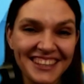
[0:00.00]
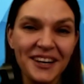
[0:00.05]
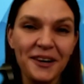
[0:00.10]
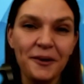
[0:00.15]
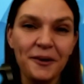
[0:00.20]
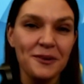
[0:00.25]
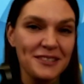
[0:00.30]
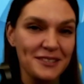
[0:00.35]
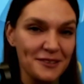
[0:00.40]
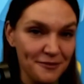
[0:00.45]

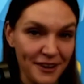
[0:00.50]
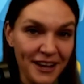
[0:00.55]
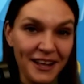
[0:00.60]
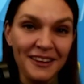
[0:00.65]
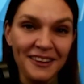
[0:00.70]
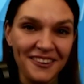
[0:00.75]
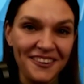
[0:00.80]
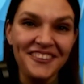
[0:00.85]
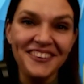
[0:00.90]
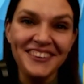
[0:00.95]
with
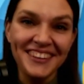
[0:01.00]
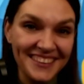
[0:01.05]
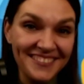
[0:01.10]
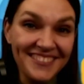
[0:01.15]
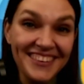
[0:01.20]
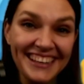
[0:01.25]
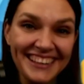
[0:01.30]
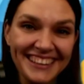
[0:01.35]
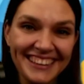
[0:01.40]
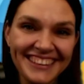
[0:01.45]
fellow
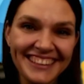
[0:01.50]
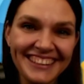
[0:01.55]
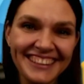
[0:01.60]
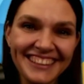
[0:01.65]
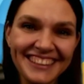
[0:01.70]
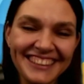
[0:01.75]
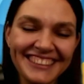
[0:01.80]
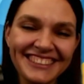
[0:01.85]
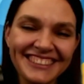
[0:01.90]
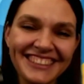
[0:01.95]
email
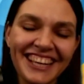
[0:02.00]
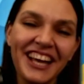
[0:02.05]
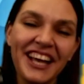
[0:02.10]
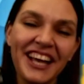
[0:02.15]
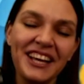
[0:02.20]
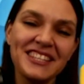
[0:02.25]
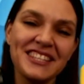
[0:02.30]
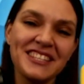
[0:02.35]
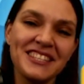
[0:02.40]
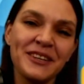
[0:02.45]
geeks.
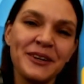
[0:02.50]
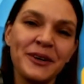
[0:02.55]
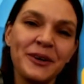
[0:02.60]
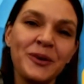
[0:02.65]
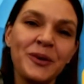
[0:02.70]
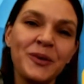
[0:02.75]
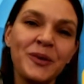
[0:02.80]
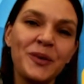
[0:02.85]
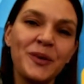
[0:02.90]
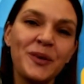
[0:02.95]

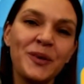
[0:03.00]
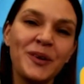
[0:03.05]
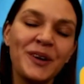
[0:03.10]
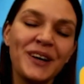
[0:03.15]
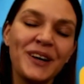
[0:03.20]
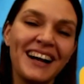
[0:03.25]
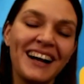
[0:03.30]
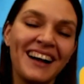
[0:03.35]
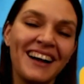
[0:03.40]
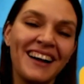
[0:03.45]
So
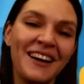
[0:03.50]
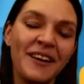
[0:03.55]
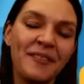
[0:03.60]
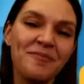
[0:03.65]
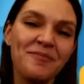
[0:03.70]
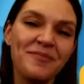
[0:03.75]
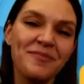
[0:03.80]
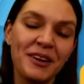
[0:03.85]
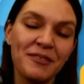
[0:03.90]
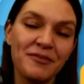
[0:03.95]

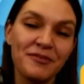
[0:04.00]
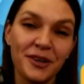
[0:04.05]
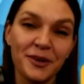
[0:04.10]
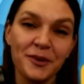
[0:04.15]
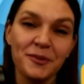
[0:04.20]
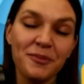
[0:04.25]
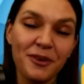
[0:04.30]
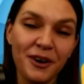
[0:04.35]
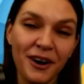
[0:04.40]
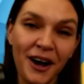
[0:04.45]
I'm very
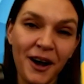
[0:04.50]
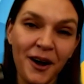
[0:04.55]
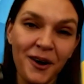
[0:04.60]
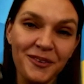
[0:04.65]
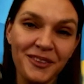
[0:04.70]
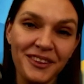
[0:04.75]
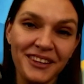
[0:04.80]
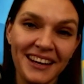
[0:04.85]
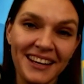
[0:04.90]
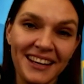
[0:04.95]

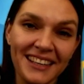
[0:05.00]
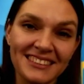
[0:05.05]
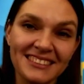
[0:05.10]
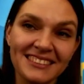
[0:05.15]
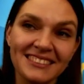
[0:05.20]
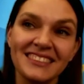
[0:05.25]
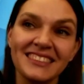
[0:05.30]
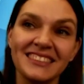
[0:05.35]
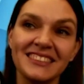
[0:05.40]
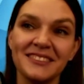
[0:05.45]
proud that
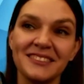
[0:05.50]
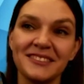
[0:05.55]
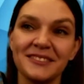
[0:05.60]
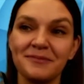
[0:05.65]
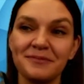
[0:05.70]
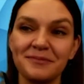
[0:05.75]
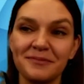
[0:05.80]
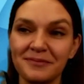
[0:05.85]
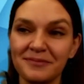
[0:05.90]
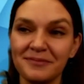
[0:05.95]

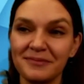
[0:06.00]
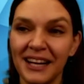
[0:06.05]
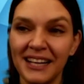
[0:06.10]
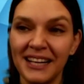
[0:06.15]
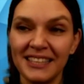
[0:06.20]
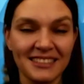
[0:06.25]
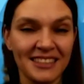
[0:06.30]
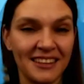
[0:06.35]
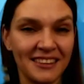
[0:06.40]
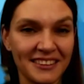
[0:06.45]
I
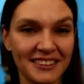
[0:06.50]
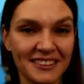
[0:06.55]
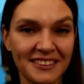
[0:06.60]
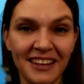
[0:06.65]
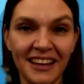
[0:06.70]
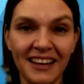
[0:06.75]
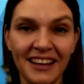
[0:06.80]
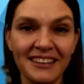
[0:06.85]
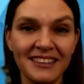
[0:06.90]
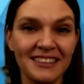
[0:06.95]
started
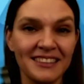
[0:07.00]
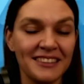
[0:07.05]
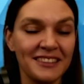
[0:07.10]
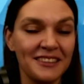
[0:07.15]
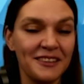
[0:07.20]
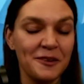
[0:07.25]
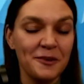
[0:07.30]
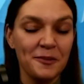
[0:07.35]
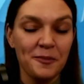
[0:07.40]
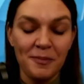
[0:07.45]
like
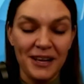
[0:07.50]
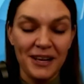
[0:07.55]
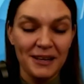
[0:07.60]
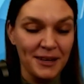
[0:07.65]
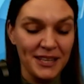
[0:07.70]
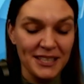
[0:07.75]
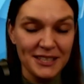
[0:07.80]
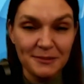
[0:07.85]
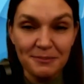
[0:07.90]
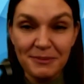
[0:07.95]

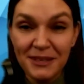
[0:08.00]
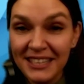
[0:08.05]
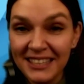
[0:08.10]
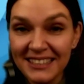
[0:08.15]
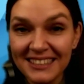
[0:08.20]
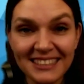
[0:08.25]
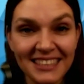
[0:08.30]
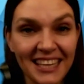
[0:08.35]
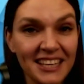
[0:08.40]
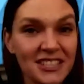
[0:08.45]
my speaking
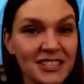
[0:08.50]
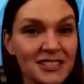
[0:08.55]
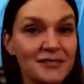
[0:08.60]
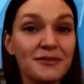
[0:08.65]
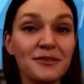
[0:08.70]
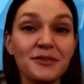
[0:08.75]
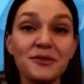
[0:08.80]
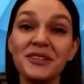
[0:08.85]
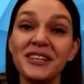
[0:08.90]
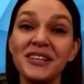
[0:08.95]
sessions
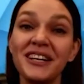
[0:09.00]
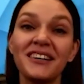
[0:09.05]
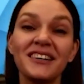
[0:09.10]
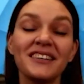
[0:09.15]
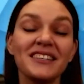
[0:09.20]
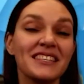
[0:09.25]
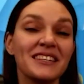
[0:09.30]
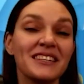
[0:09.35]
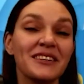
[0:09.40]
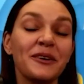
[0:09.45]
a few
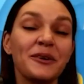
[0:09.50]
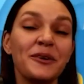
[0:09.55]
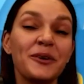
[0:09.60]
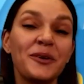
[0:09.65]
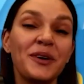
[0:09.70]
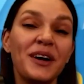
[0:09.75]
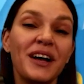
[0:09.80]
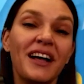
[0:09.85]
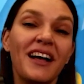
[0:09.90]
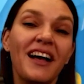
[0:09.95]
years
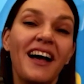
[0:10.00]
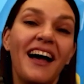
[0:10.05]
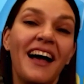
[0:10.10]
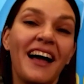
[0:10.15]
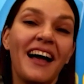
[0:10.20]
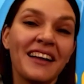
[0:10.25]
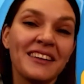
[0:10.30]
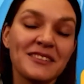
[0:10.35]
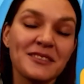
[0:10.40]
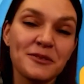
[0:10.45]
ago,
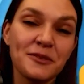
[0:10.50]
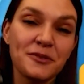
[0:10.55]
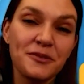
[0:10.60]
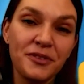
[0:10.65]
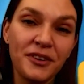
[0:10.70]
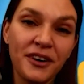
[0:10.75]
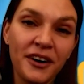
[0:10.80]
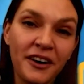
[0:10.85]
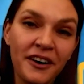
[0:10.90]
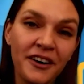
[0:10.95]
and so
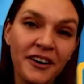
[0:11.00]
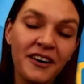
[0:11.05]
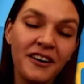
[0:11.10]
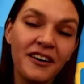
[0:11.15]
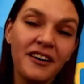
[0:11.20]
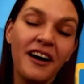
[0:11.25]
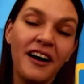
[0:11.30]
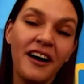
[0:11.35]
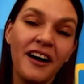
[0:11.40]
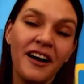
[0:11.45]

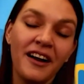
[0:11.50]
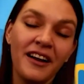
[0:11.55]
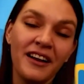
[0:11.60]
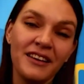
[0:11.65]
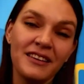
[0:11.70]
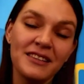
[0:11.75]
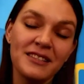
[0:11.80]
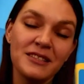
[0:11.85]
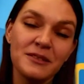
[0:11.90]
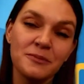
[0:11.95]
far
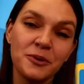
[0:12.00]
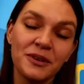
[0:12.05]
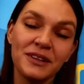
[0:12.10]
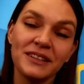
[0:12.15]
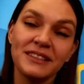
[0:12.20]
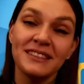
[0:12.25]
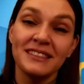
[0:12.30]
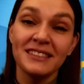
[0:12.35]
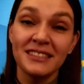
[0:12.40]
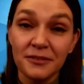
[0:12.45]
I spoke
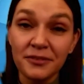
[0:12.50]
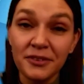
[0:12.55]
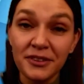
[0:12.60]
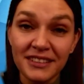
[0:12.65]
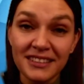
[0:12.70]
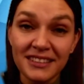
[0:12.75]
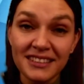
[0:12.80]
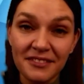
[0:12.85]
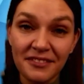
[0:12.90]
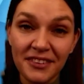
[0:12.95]
at
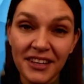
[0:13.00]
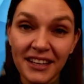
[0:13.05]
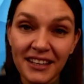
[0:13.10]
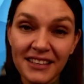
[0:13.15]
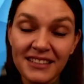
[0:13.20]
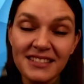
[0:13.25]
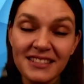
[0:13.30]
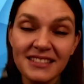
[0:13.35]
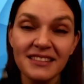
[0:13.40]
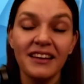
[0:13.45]
different
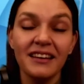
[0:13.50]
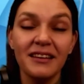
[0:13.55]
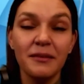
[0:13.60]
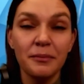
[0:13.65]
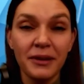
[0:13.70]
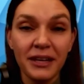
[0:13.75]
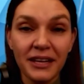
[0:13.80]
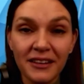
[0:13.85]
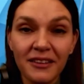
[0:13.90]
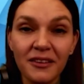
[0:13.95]
events like
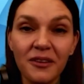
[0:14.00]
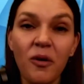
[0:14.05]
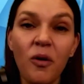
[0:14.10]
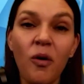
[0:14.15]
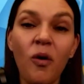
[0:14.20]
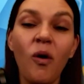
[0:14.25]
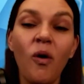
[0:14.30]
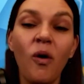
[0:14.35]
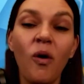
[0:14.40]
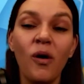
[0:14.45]

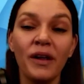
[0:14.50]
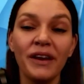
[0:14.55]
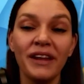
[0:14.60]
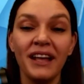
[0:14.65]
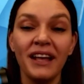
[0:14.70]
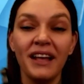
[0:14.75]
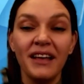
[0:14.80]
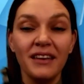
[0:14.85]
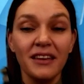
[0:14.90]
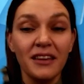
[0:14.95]
MailCon,
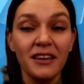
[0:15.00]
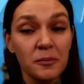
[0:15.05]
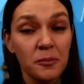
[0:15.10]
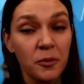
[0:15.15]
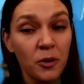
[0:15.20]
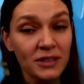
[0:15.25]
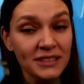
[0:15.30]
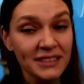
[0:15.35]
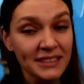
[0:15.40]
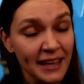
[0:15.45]

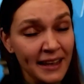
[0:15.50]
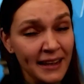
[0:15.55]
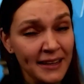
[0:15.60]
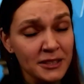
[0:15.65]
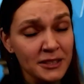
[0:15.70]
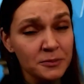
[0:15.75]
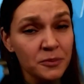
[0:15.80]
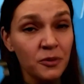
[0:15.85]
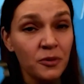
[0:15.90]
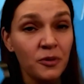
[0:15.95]
Inbox
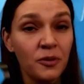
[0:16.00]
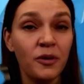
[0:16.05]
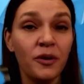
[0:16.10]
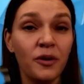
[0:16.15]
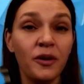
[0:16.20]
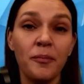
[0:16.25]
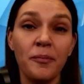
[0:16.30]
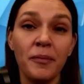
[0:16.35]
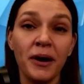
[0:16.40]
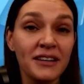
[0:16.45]

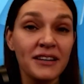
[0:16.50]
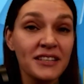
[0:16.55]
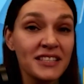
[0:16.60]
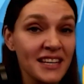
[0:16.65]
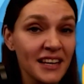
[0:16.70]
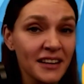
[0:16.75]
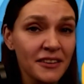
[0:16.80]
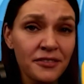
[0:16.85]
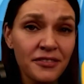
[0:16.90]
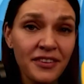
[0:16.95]
Expo,
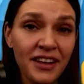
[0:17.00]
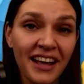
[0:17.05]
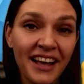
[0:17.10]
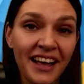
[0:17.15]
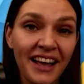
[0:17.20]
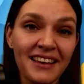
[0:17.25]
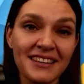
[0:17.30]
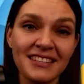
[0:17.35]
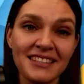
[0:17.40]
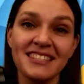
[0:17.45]
Martech
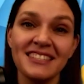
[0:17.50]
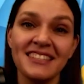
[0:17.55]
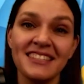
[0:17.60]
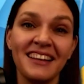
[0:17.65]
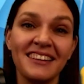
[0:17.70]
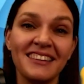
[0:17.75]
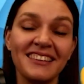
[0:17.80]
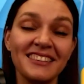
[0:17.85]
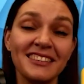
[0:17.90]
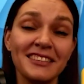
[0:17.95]
Fest,
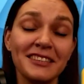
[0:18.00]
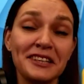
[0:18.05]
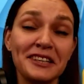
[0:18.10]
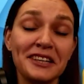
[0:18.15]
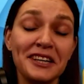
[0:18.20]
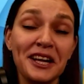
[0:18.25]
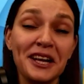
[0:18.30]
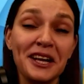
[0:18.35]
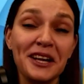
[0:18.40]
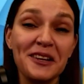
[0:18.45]
and
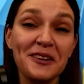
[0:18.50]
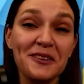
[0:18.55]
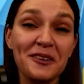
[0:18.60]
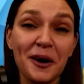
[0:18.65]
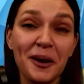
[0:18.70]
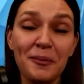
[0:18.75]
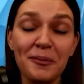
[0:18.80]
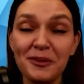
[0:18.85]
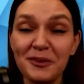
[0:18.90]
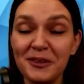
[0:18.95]

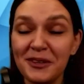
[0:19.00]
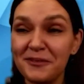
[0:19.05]
I'm looking